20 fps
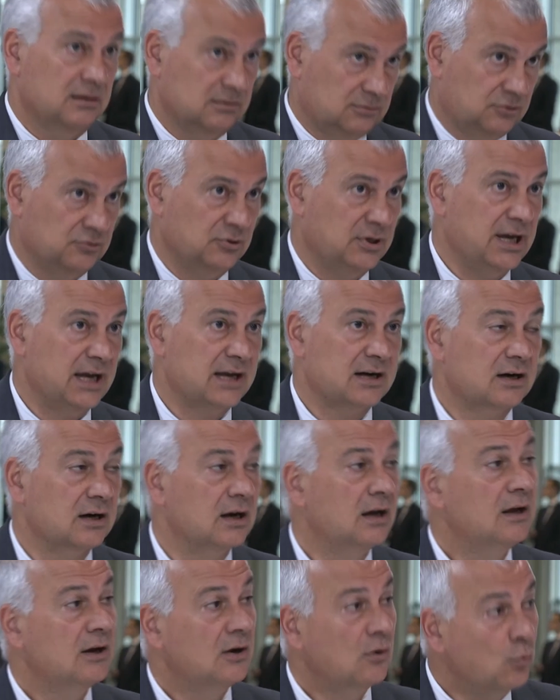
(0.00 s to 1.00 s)
together
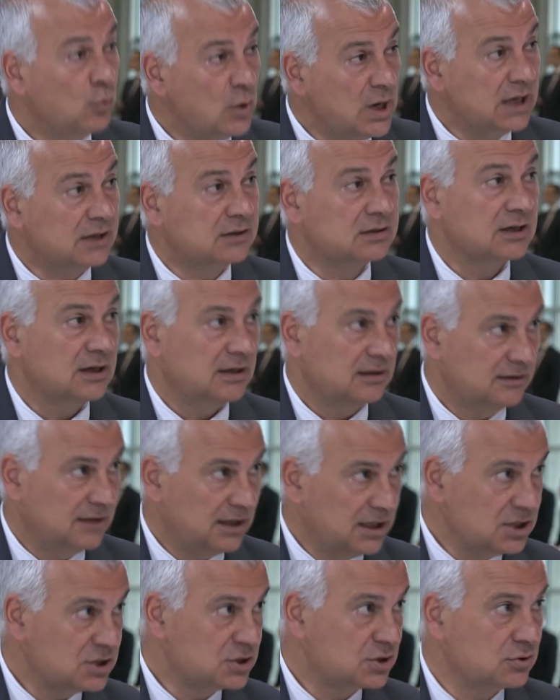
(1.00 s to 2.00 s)
with the
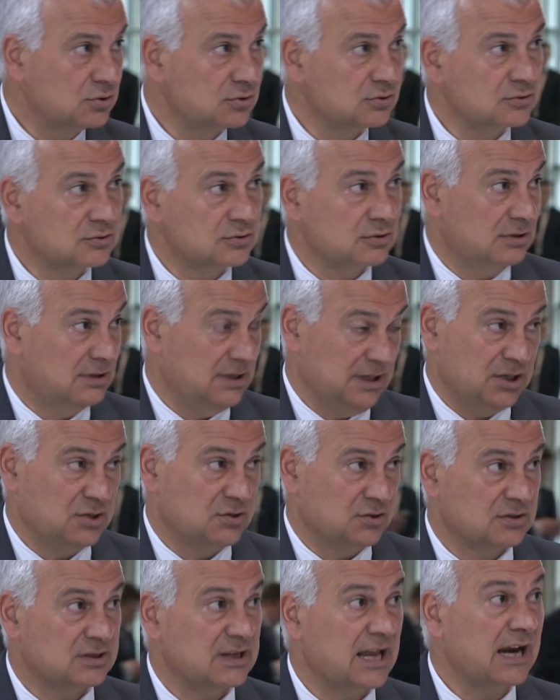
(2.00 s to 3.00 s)

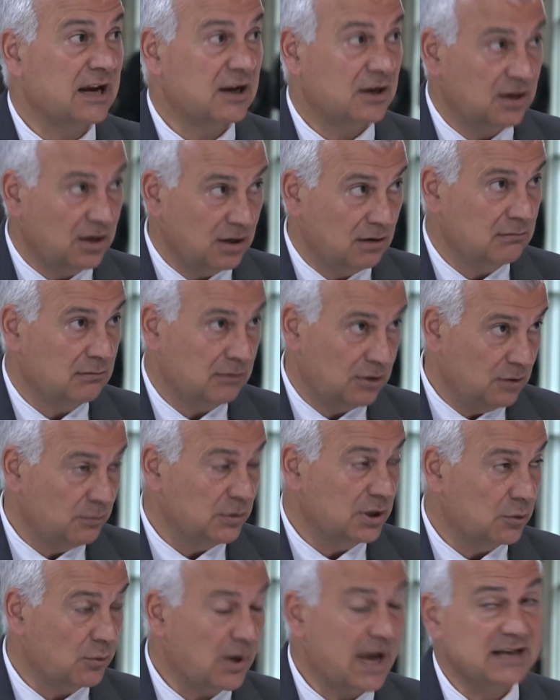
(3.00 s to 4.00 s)
issues like
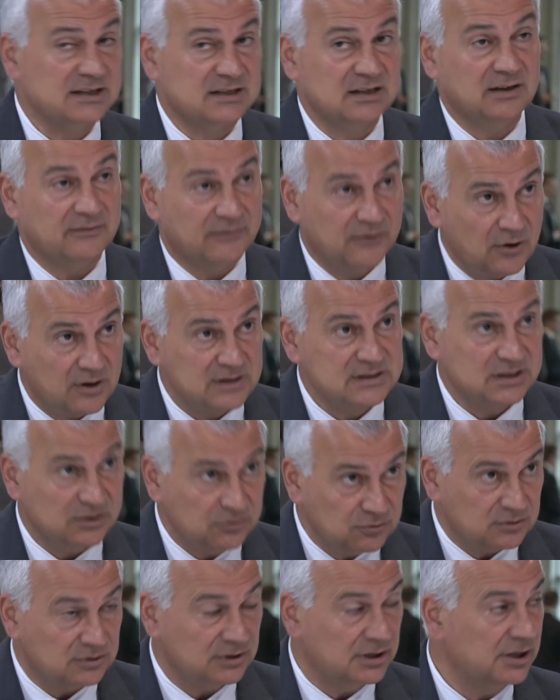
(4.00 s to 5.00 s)
human rights and, of course, the
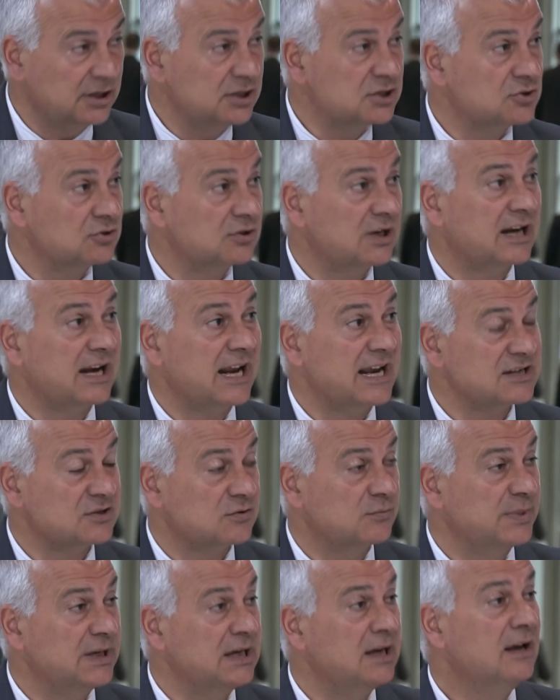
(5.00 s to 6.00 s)
nuclear issue that has to
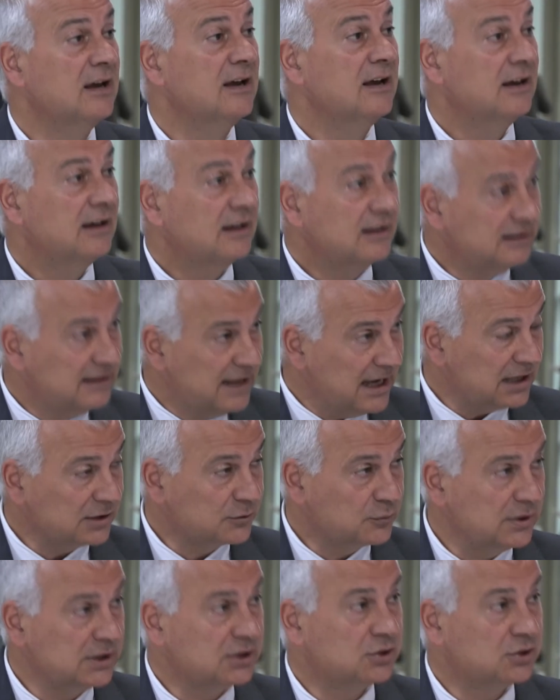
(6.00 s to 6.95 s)
be dealt with